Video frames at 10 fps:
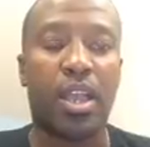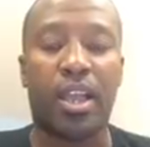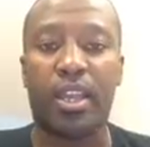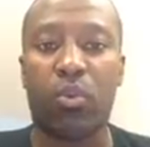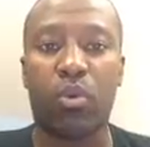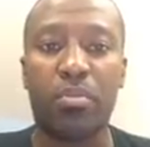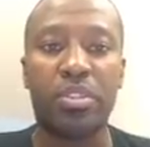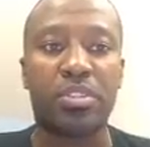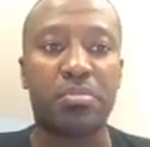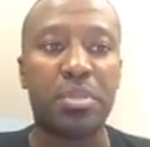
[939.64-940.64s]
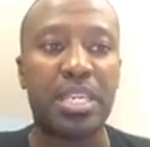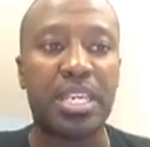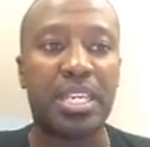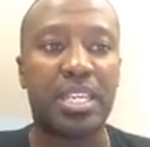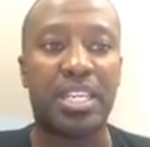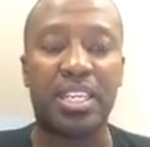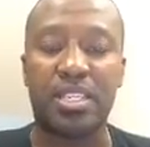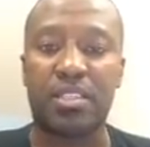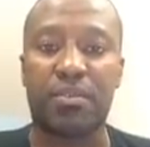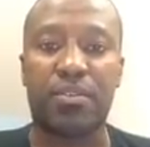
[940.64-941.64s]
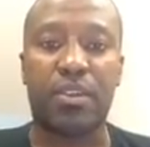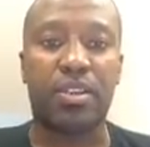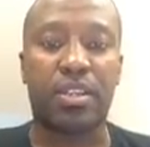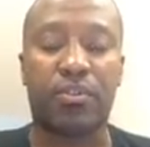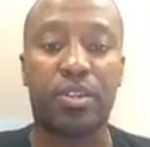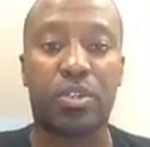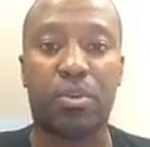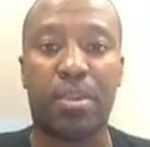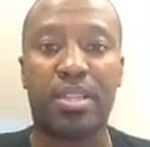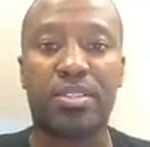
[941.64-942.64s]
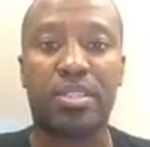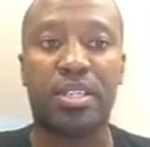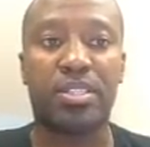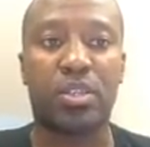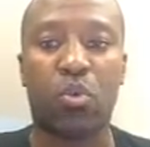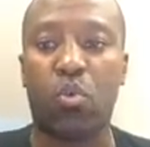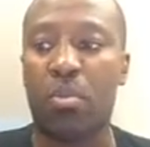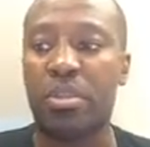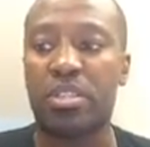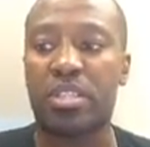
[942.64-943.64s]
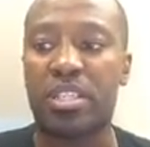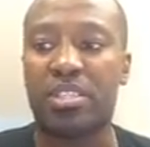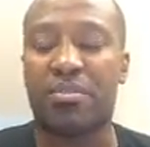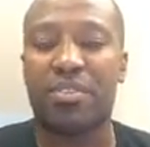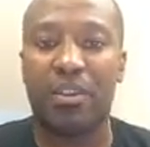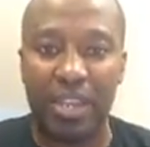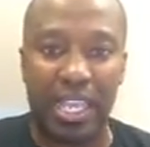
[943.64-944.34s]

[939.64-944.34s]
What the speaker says: And a woman's needs are very different to a man's needs. So a woman's needs are very